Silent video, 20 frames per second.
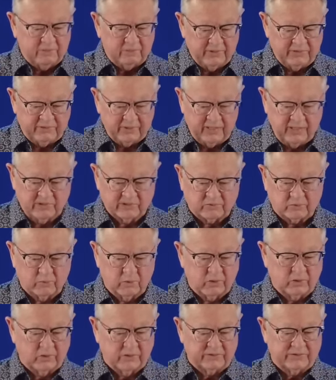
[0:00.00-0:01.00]
And within His
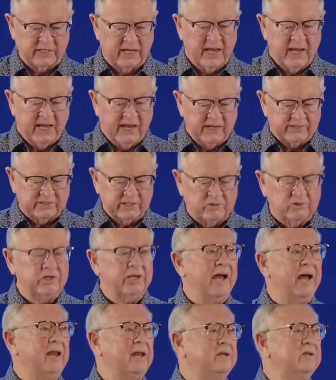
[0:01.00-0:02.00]
words is a
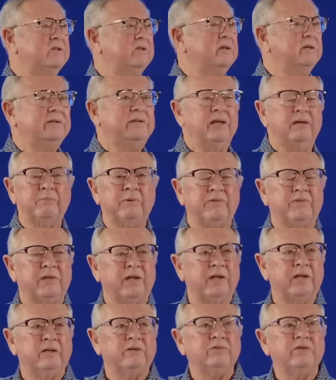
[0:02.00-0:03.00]
challenge to
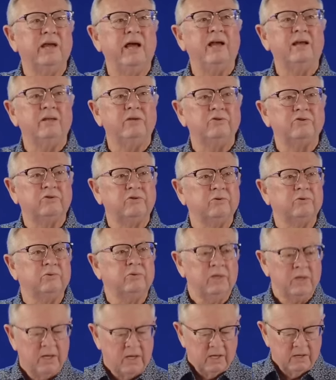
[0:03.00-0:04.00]
Timothy and a challenge
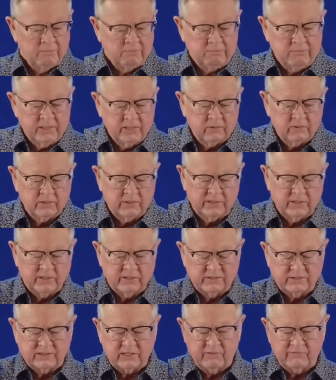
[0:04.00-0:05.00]
to
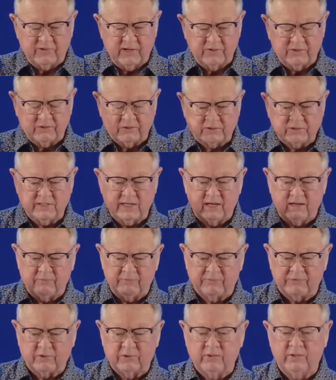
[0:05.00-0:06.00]
millions of others
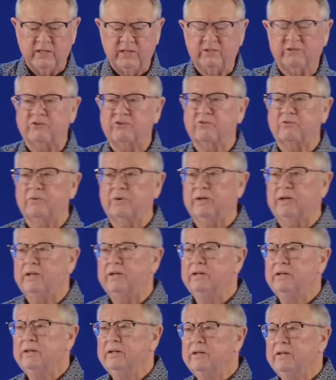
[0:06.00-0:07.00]
down through
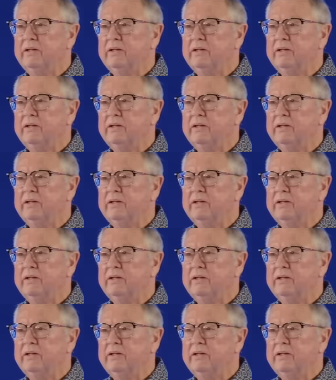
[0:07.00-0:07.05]
history